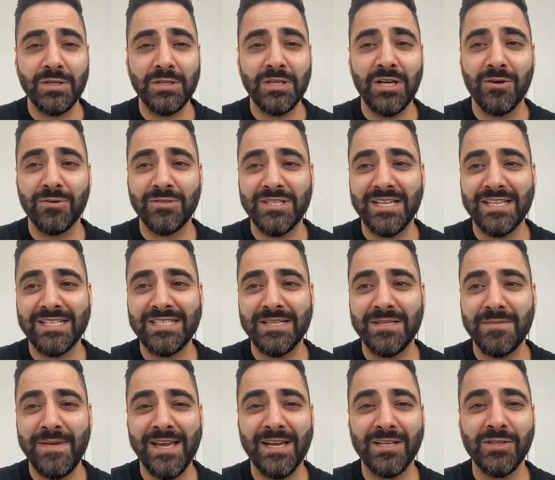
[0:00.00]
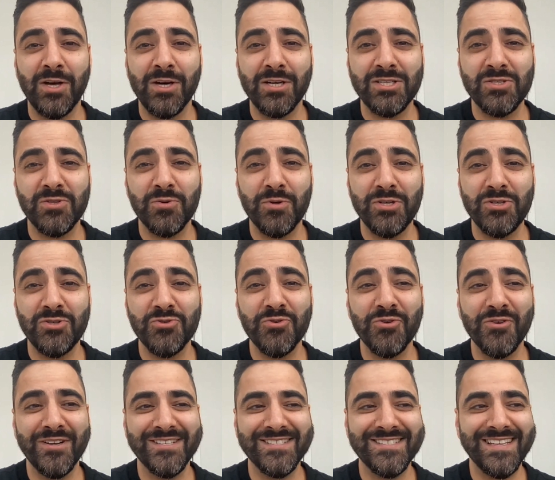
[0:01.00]
to make a long story
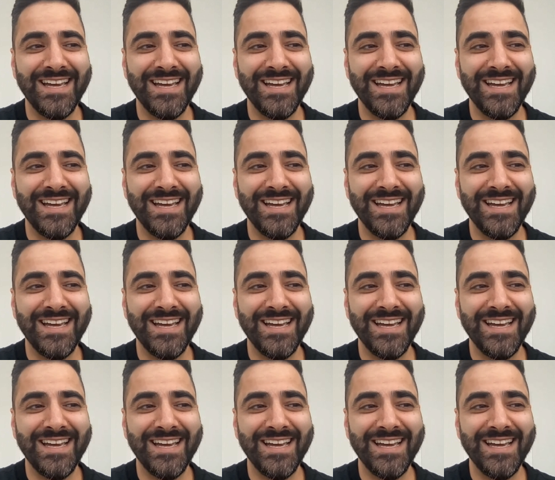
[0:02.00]
short,